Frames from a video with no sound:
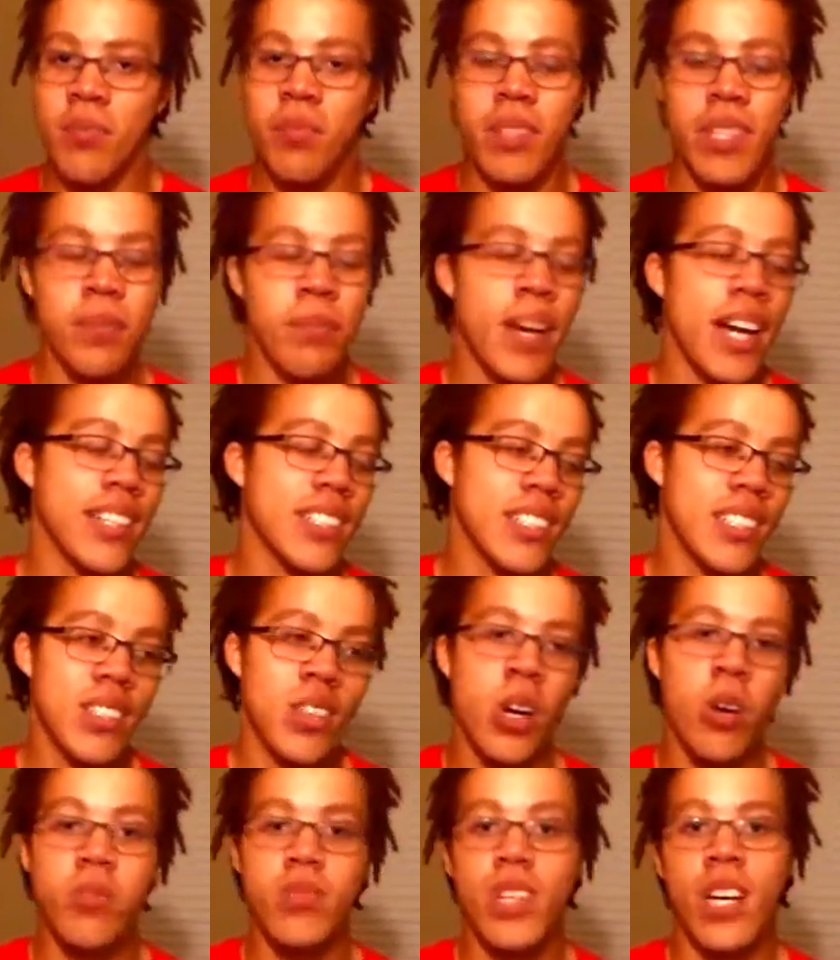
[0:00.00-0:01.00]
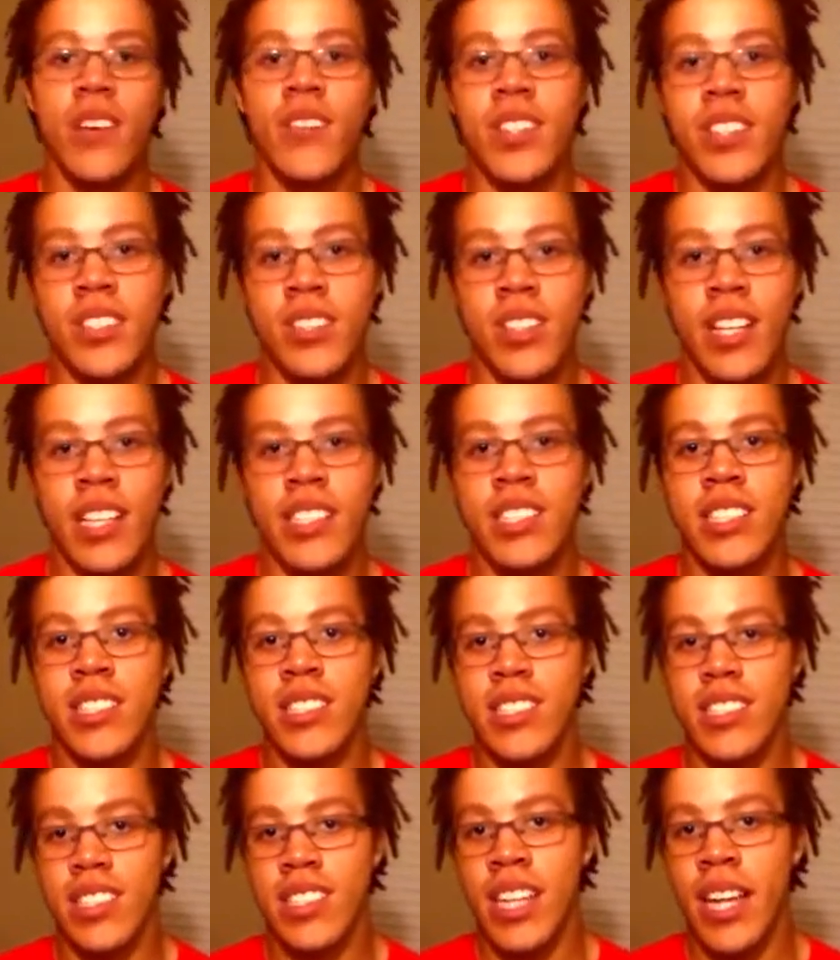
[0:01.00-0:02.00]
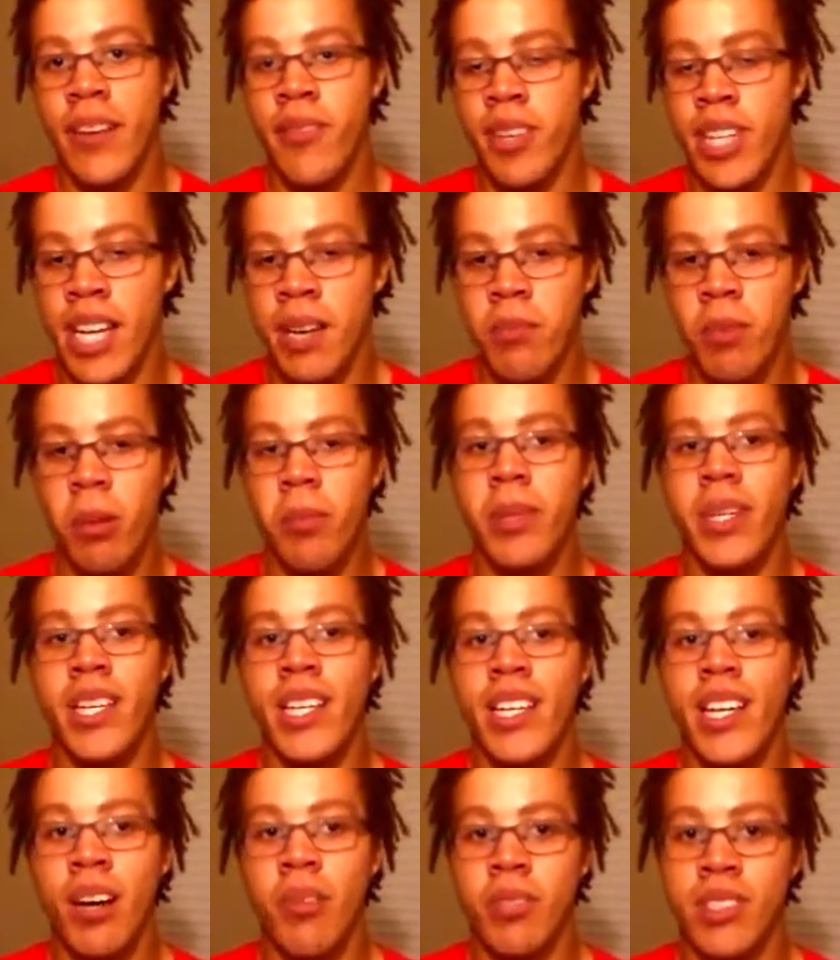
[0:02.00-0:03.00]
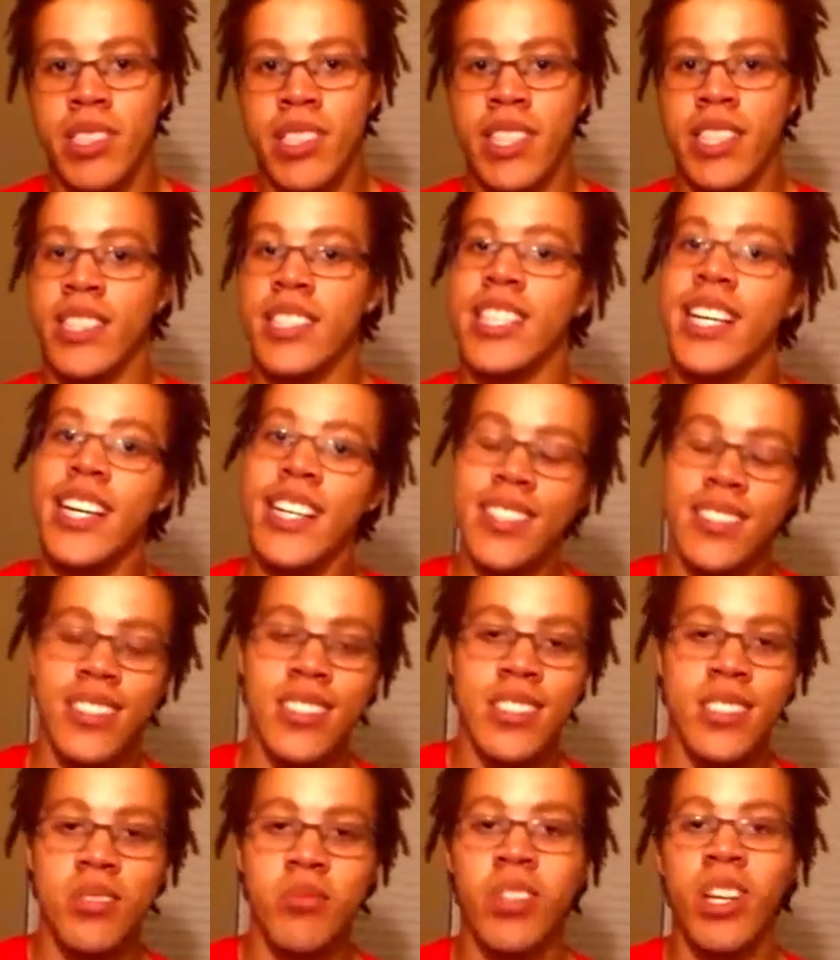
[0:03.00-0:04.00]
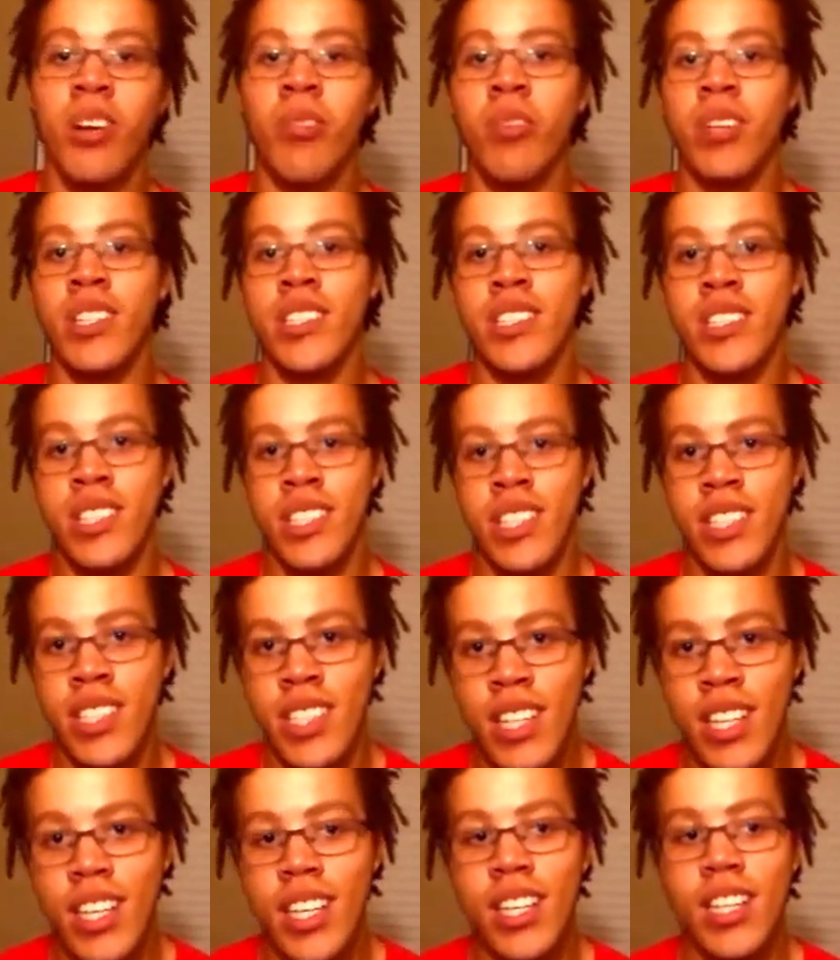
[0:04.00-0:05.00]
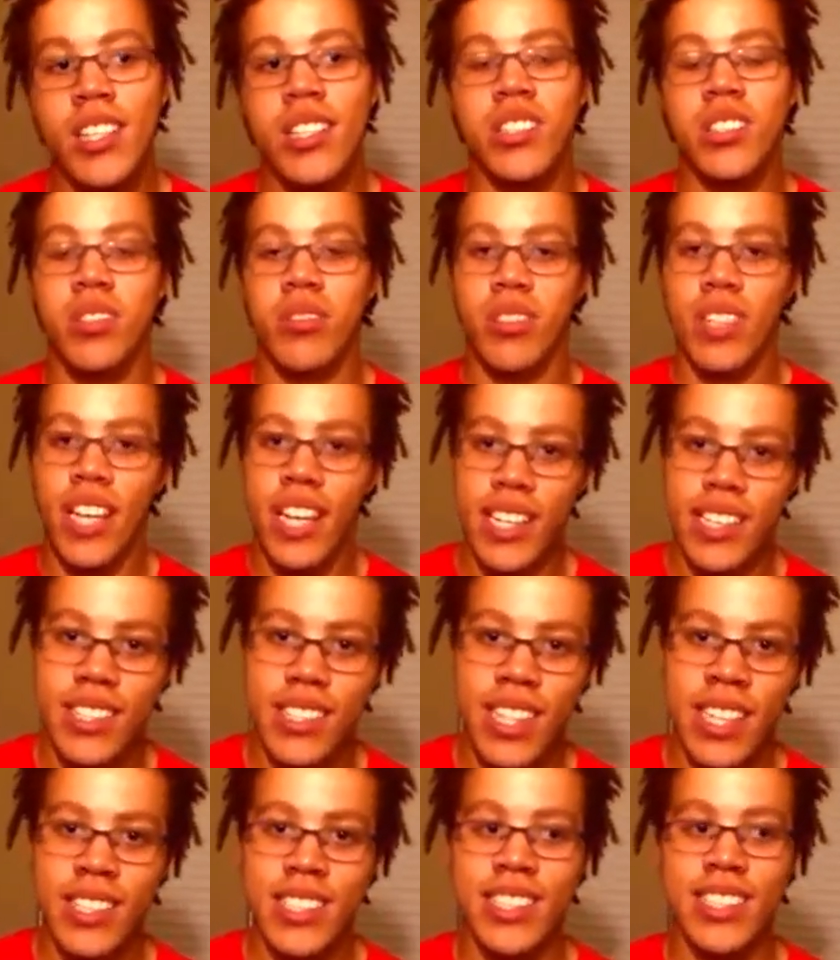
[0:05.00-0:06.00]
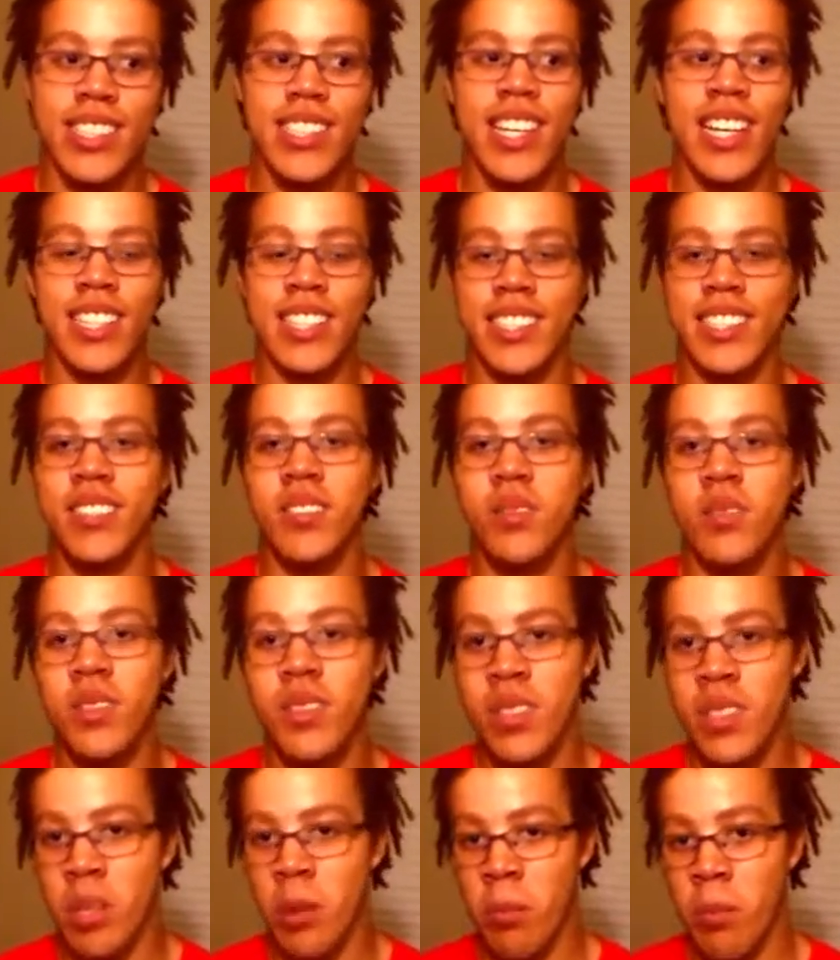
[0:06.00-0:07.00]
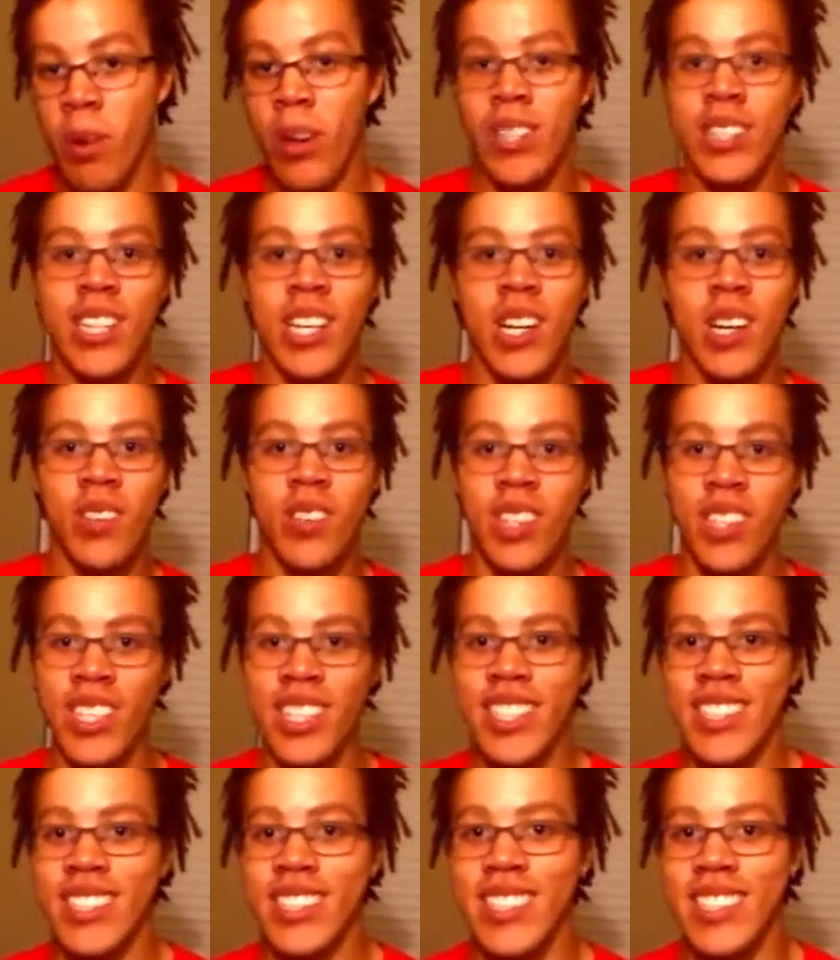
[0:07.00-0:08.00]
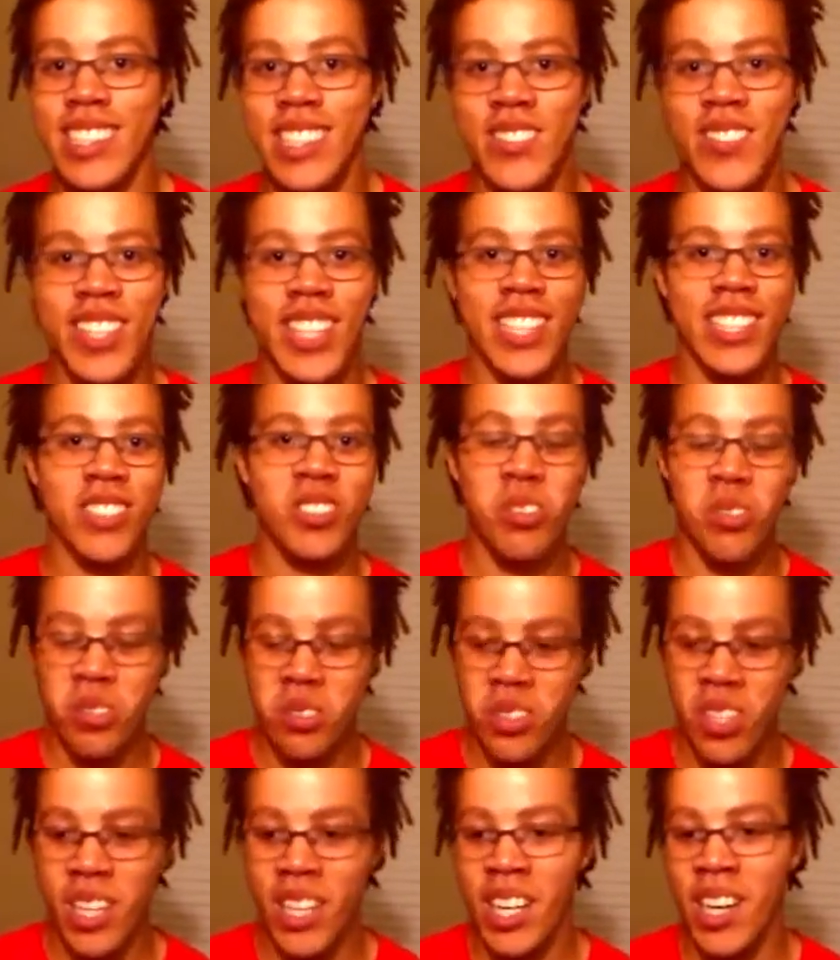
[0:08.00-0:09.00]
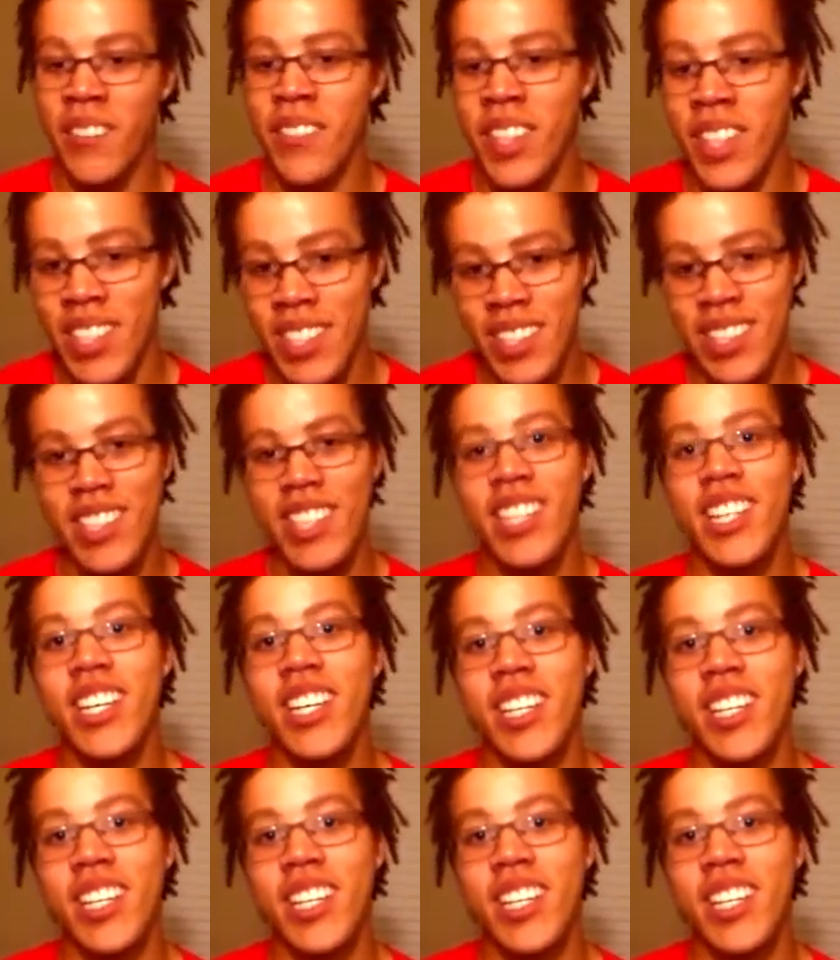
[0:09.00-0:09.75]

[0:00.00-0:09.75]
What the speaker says: but back to Homecoming, dude, when that moment hit, I was like, yes, this is what I want to see. So nice, I can, you know, mark that off the list and just be like, cool, alright, I'm in,